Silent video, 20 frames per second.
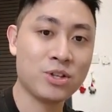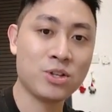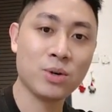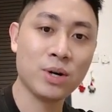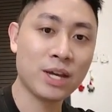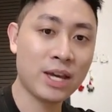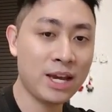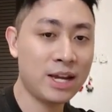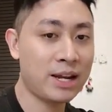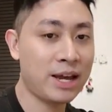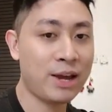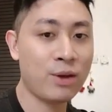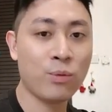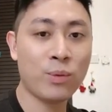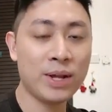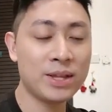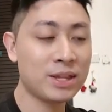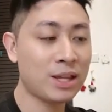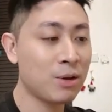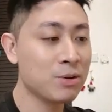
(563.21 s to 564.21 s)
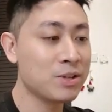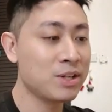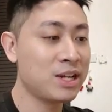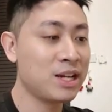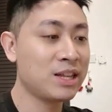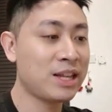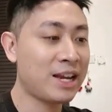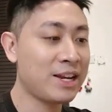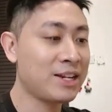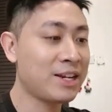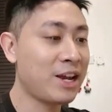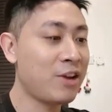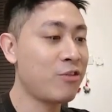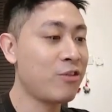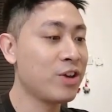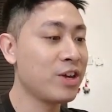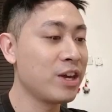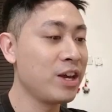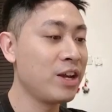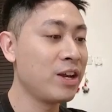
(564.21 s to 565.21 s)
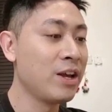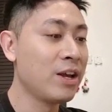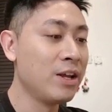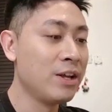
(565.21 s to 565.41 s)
So again, at 1,099 ringgit,